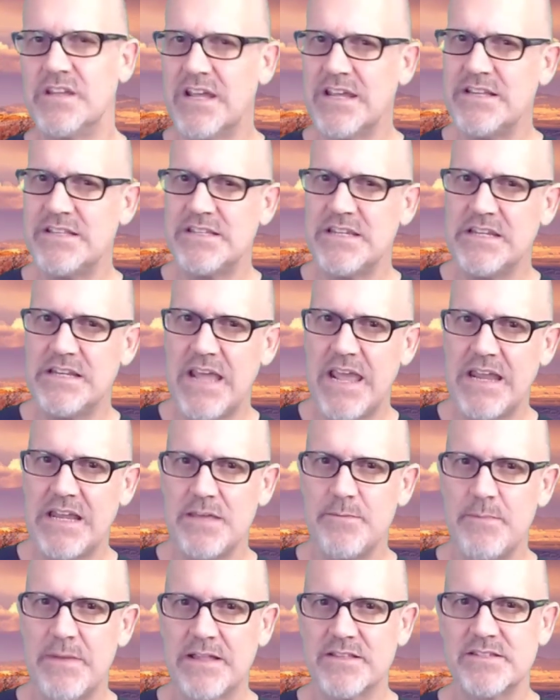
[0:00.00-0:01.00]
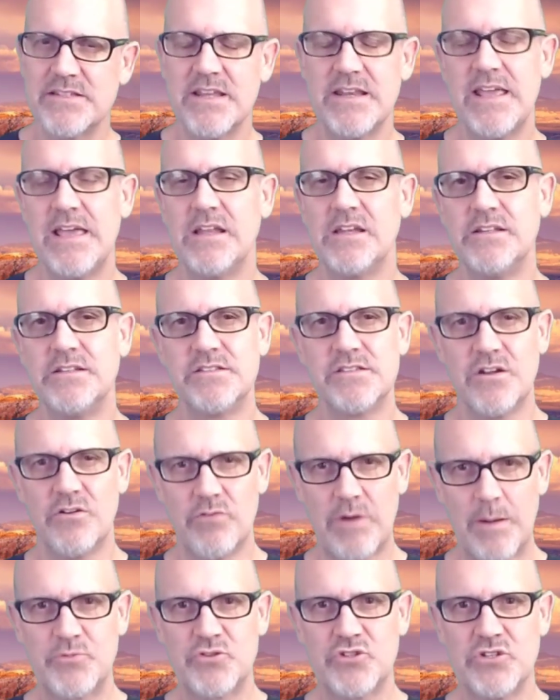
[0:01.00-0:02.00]
nineteen eighty Mount Saint Helens
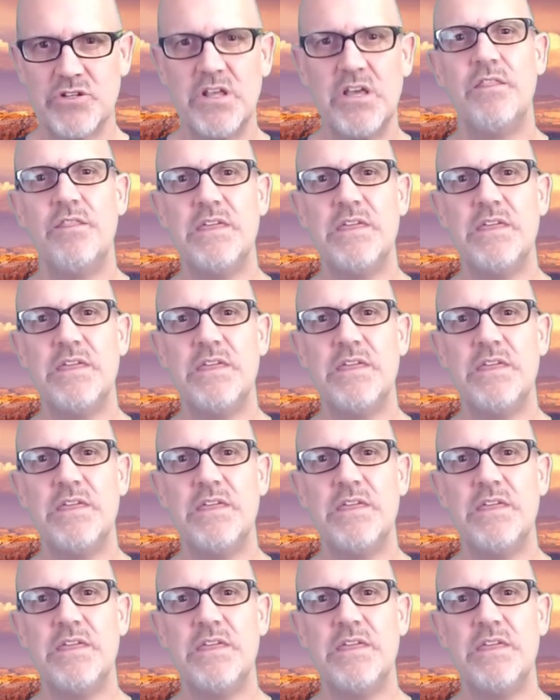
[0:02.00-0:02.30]
eruption,